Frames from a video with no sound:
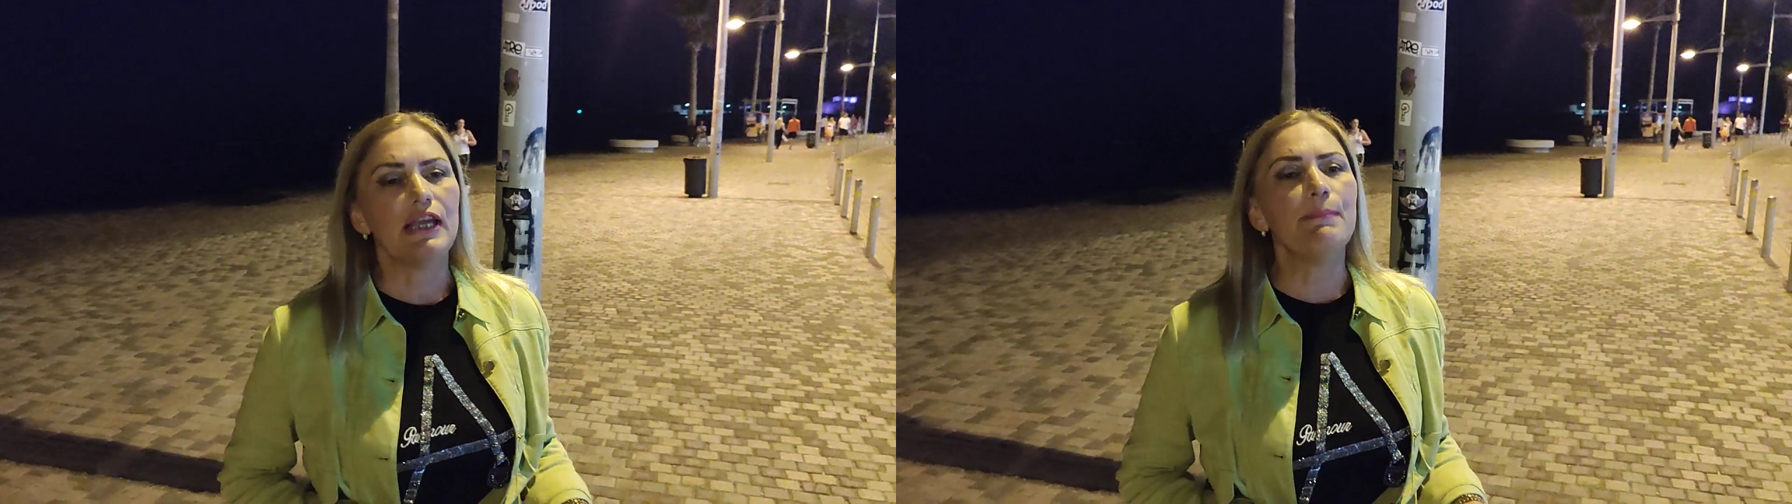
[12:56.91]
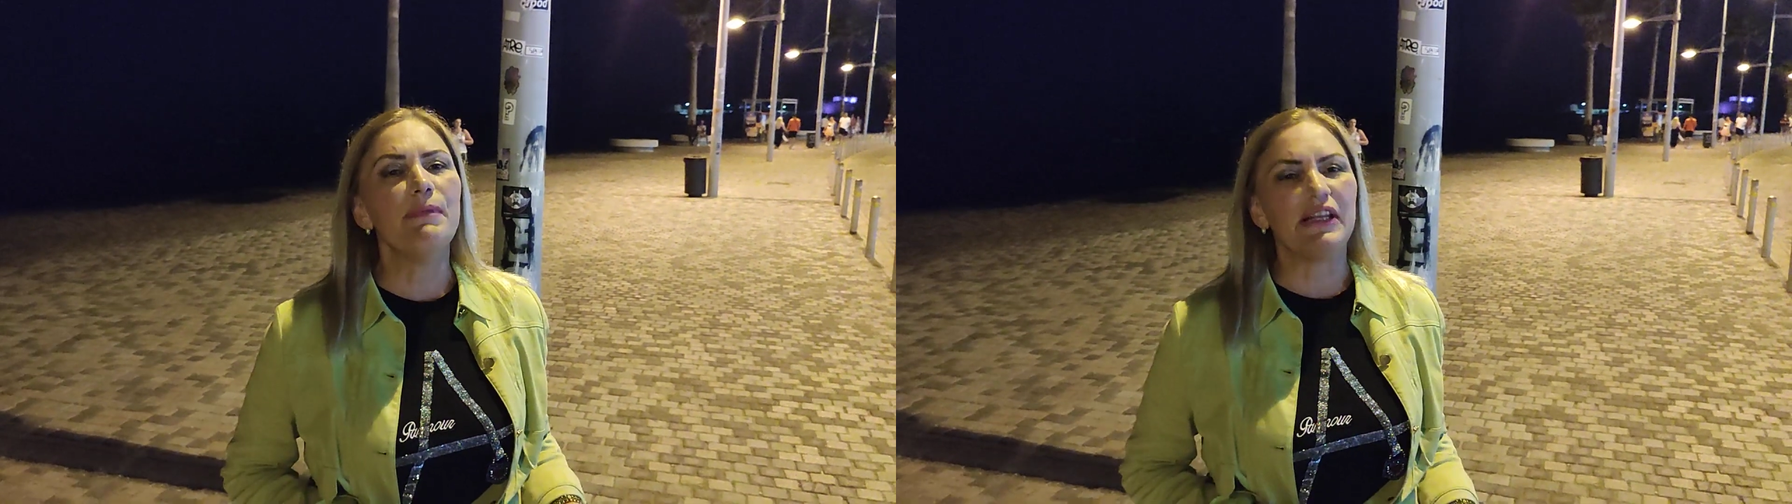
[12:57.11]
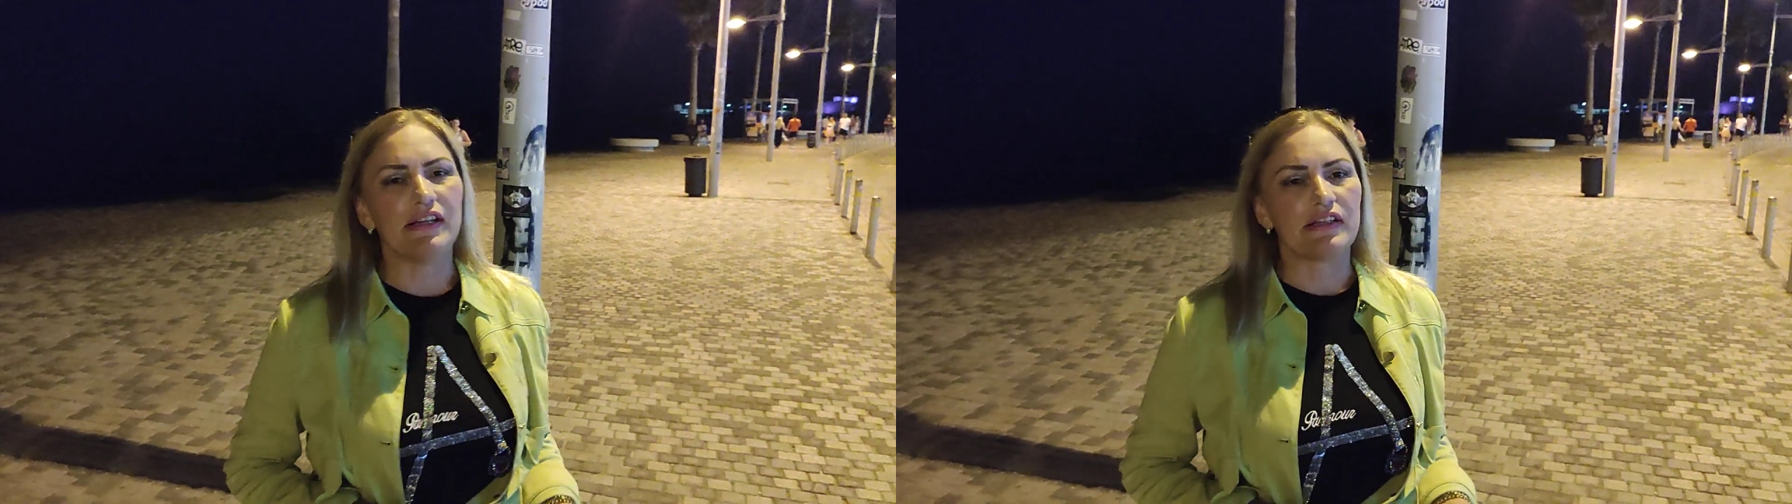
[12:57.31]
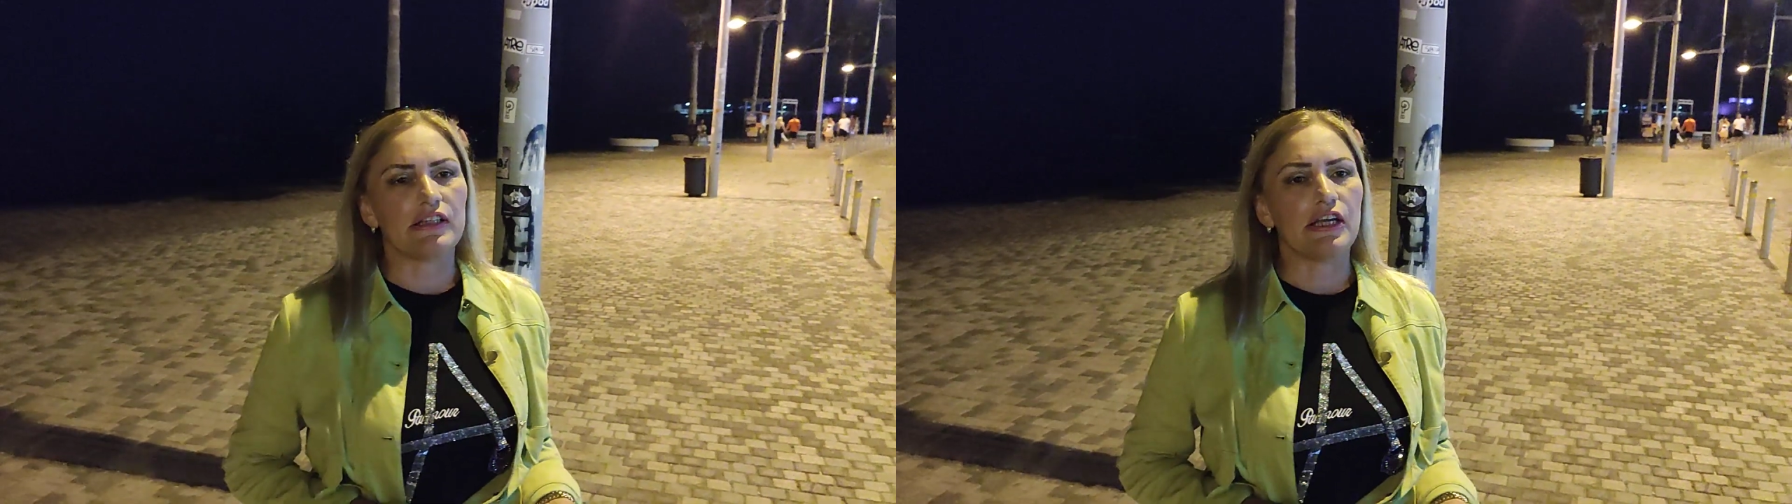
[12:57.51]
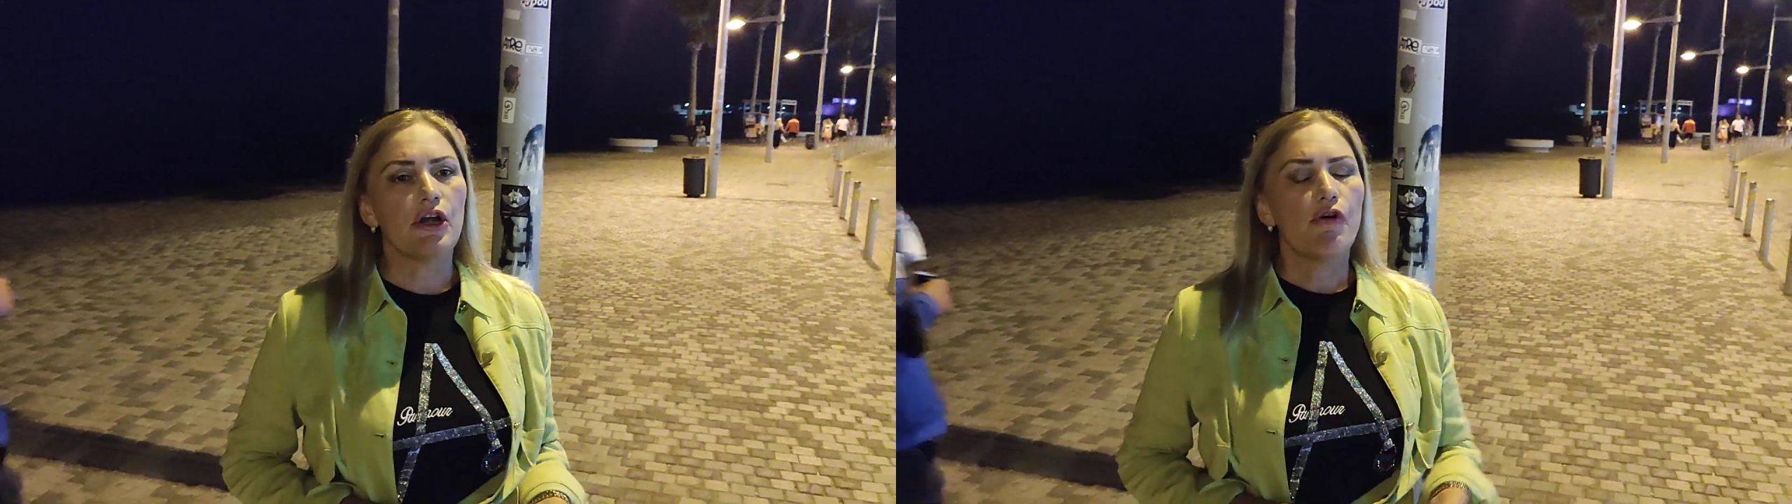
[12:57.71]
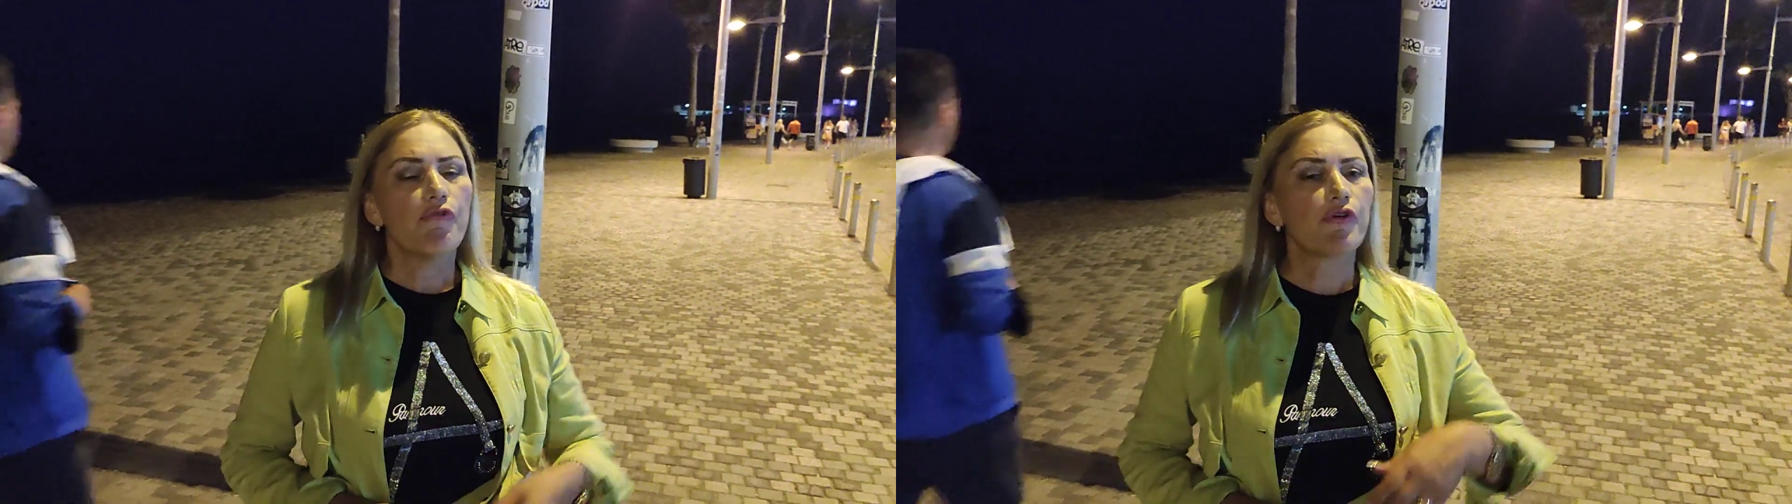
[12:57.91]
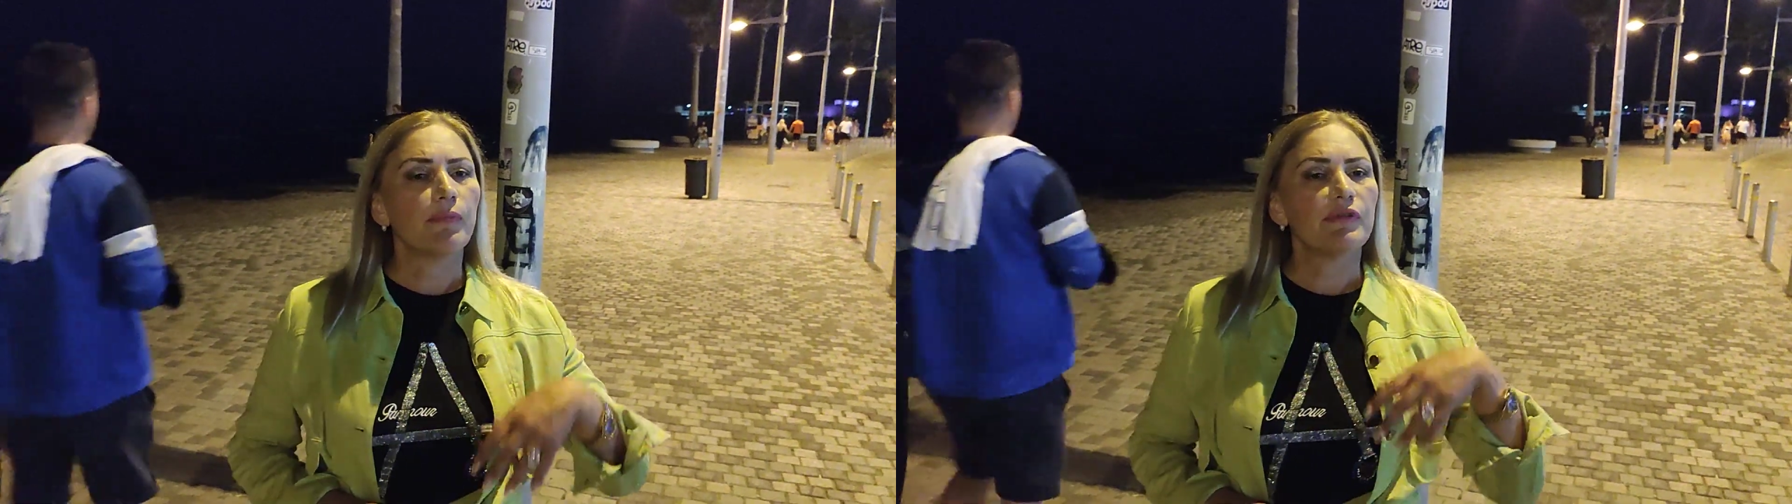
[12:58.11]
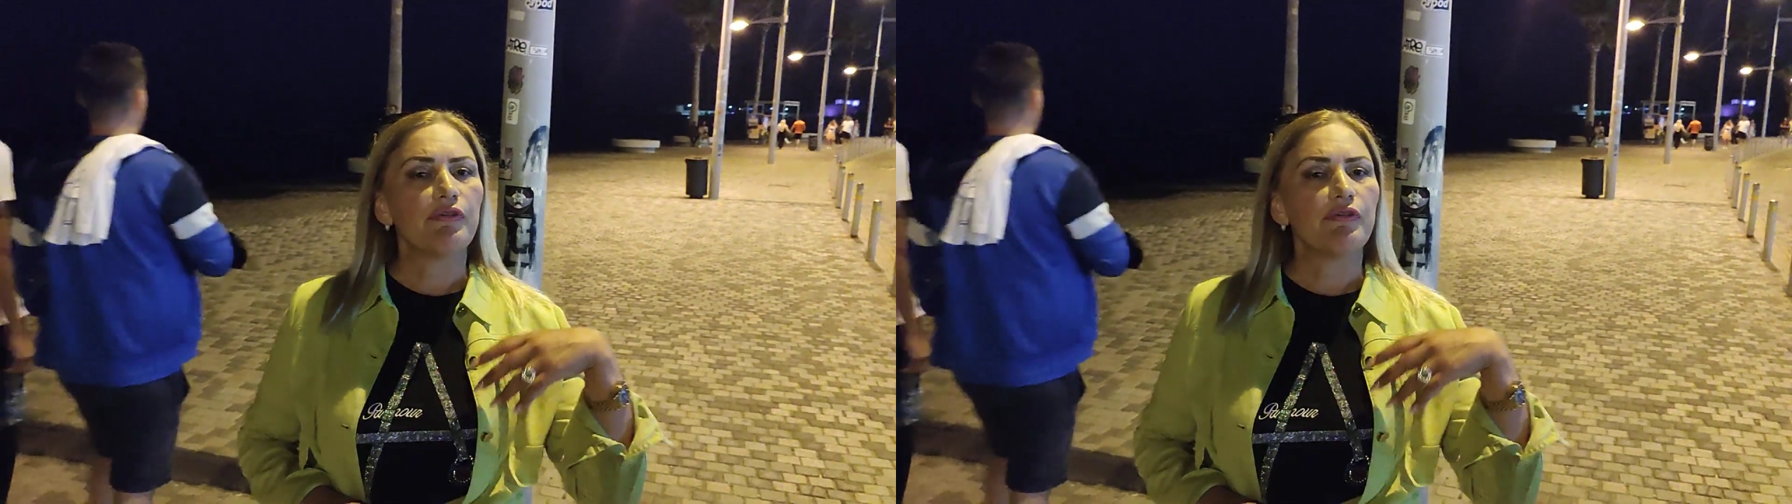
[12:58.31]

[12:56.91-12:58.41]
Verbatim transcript: immediately from